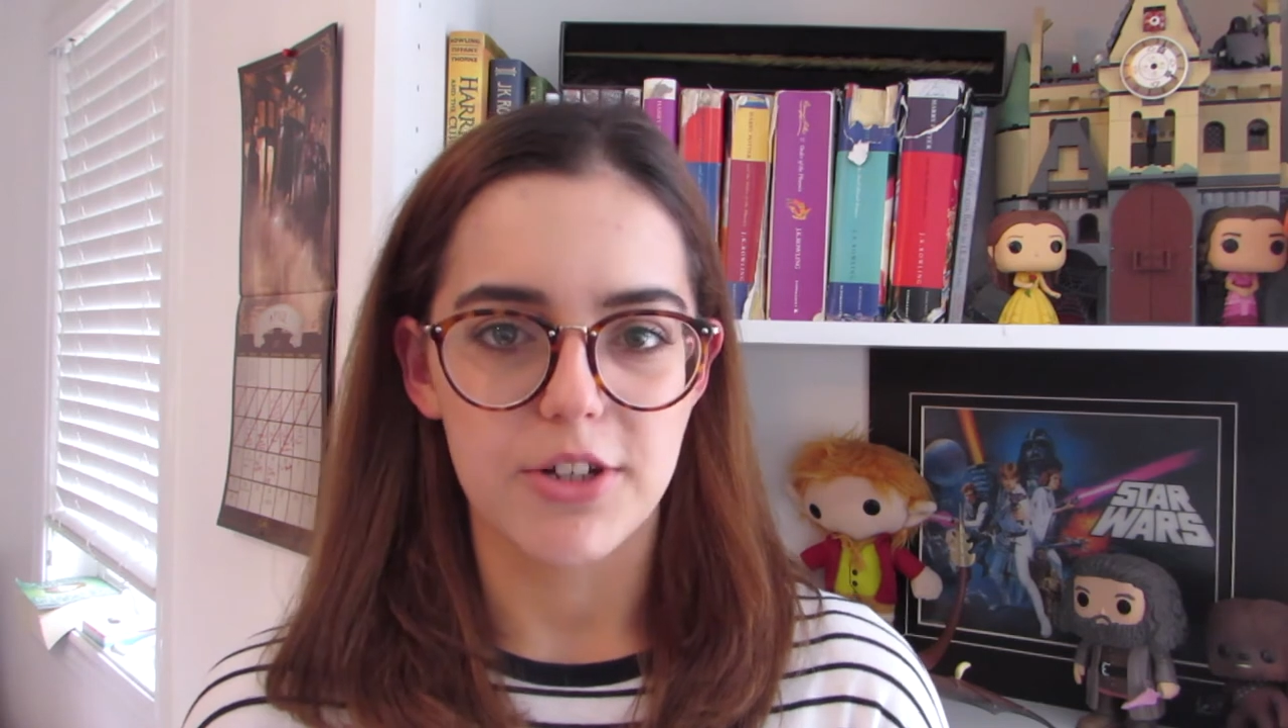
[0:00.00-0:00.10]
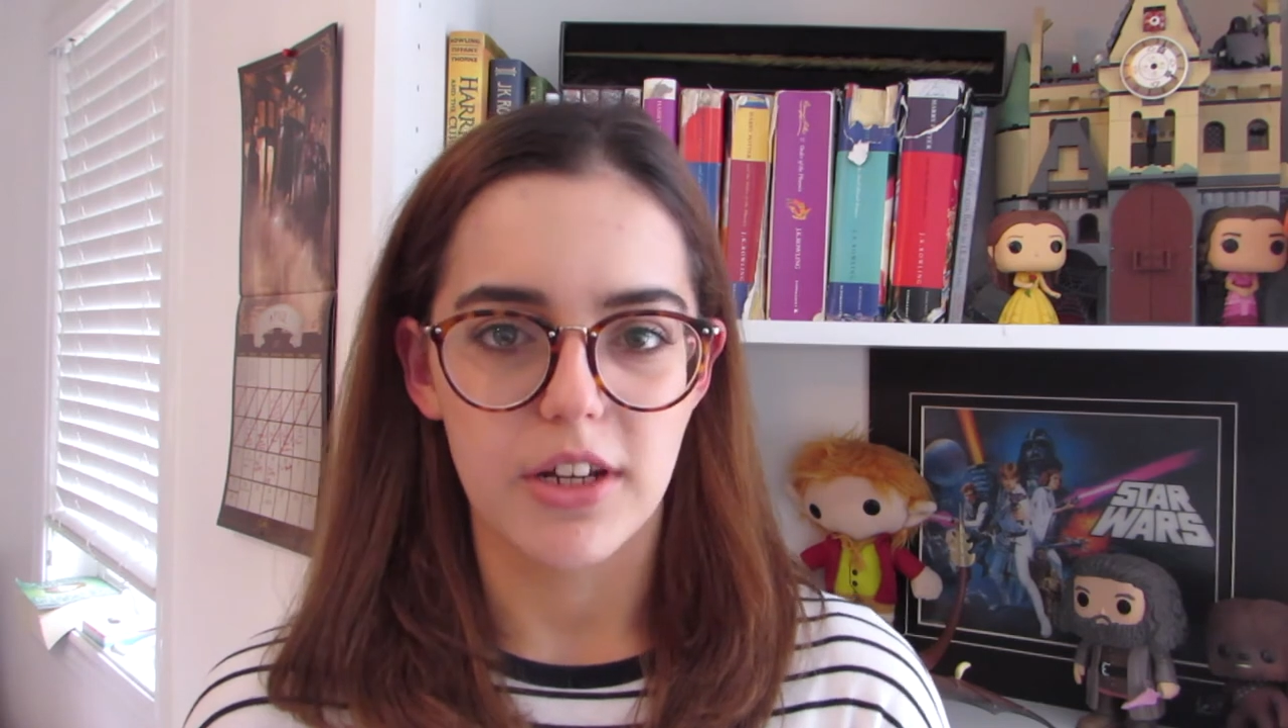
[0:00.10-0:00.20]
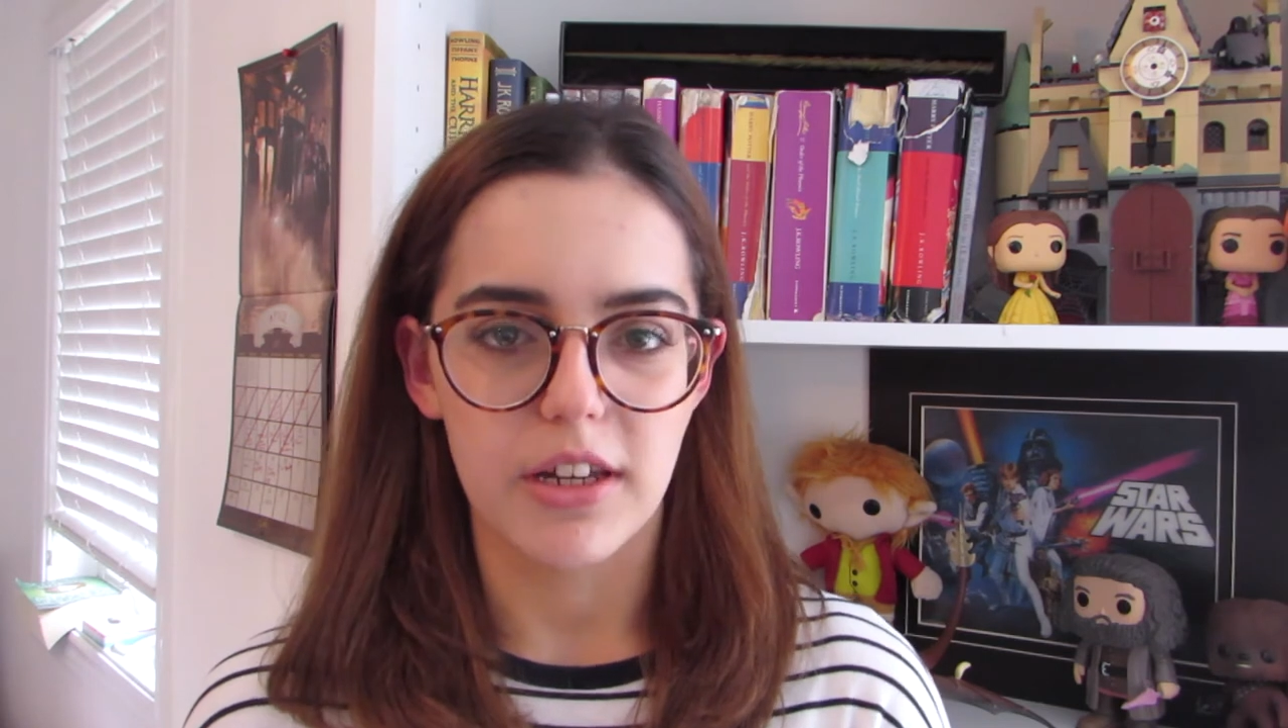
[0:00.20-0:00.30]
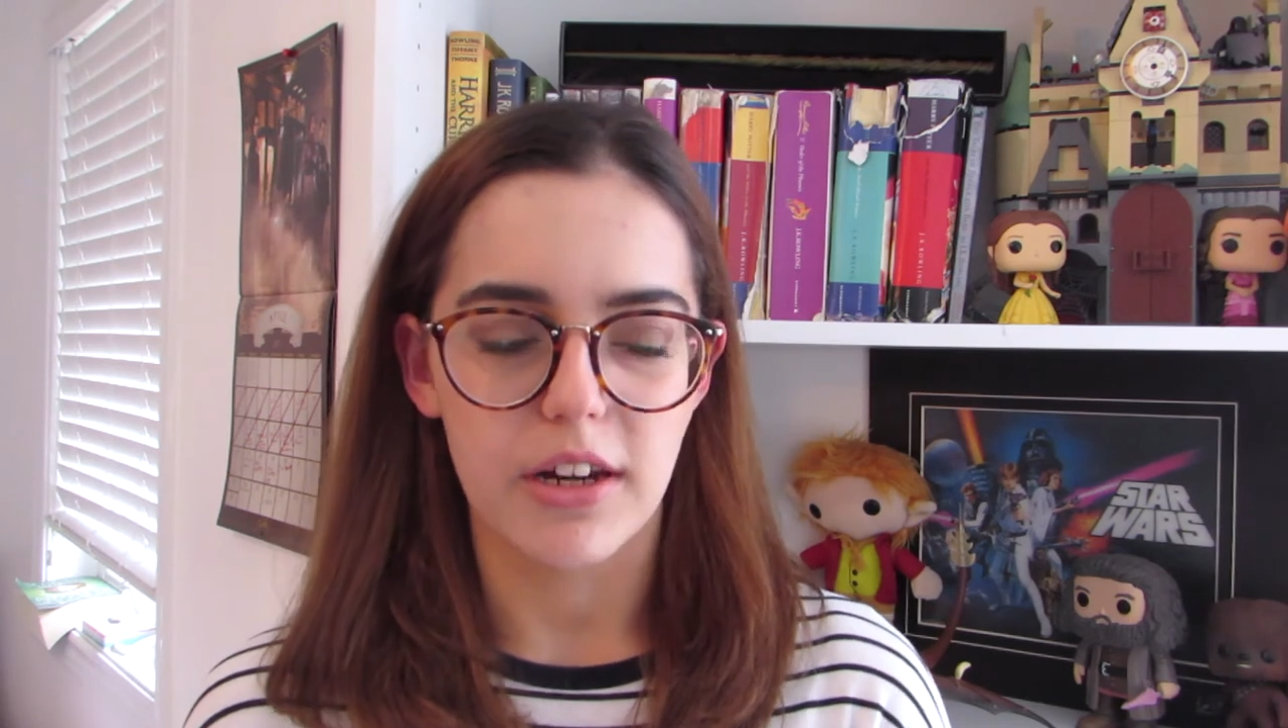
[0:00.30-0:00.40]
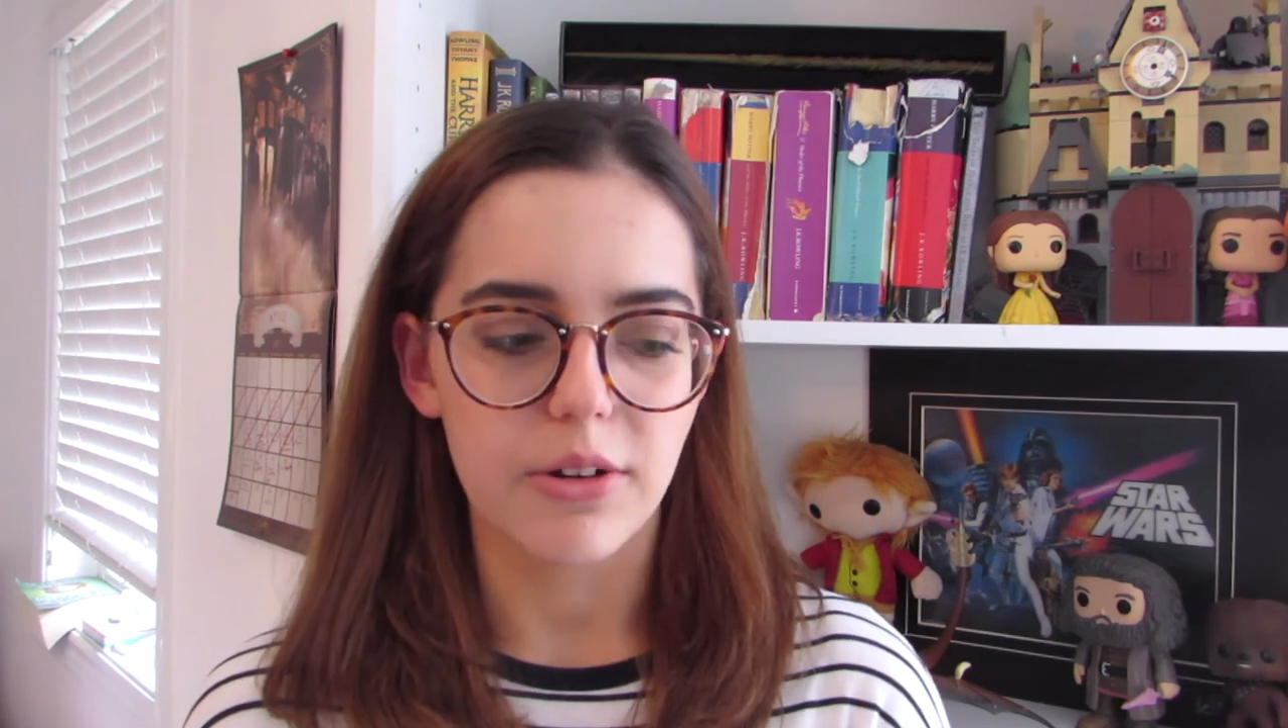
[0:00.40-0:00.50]

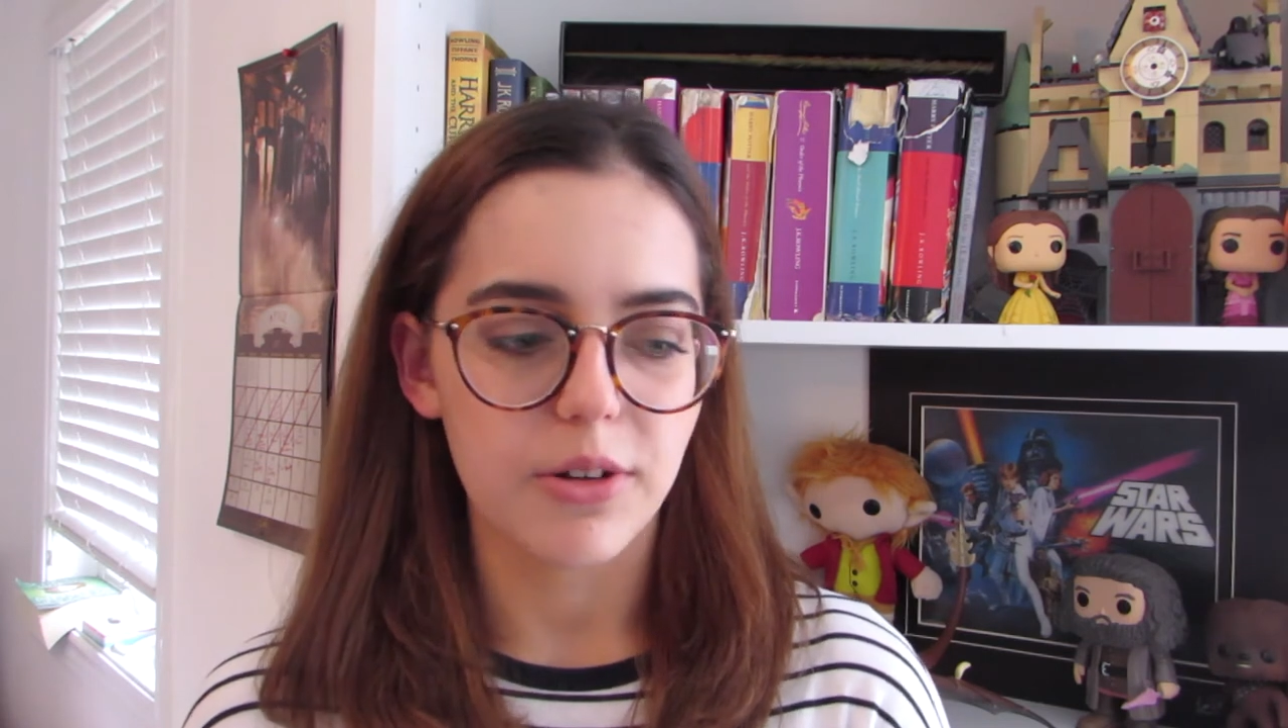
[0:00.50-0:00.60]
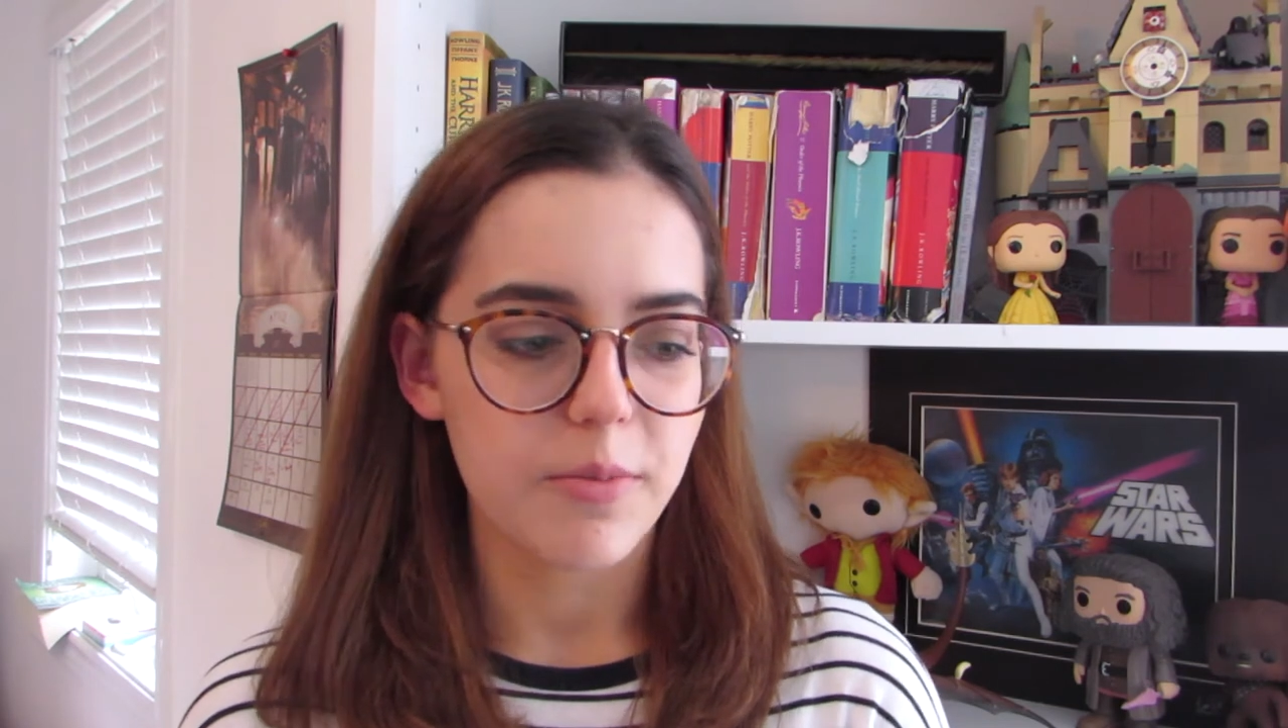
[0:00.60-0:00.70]
checking it out.